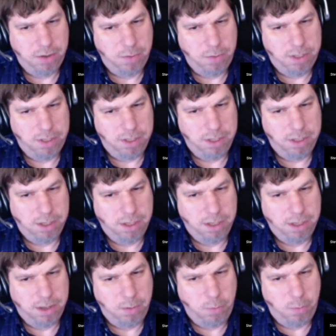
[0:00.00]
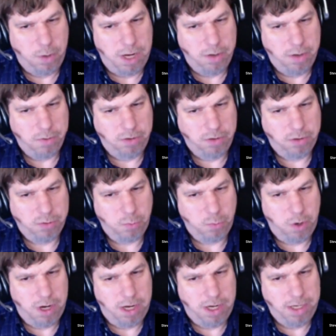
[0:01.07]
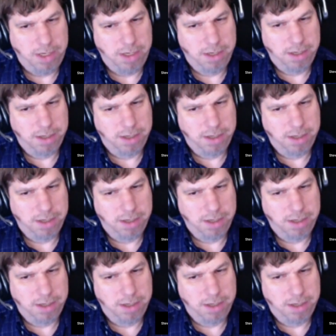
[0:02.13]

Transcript: with the wild swan.